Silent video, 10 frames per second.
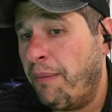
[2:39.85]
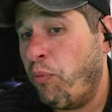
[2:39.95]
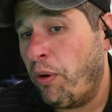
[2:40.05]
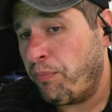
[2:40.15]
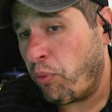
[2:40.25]

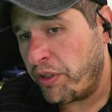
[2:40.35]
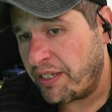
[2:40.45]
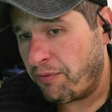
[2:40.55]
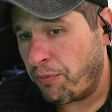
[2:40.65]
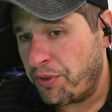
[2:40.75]
up
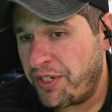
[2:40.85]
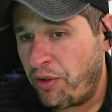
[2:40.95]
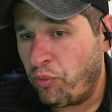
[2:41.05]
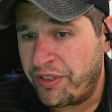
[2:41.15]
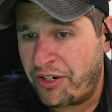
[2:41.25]

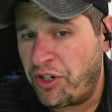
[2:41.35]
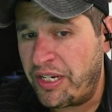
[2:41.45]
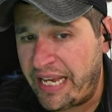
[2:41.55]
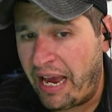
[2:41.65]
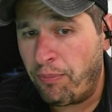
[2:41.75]
1.7%, was
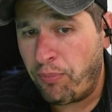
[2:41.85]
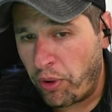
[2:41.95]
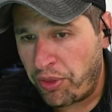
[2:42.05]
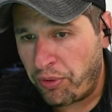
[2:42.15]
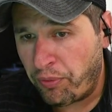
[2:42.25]
actually down
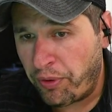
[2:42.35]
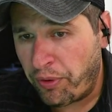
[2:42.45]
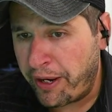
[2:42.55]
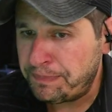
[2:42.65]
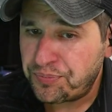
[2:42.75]
0.3.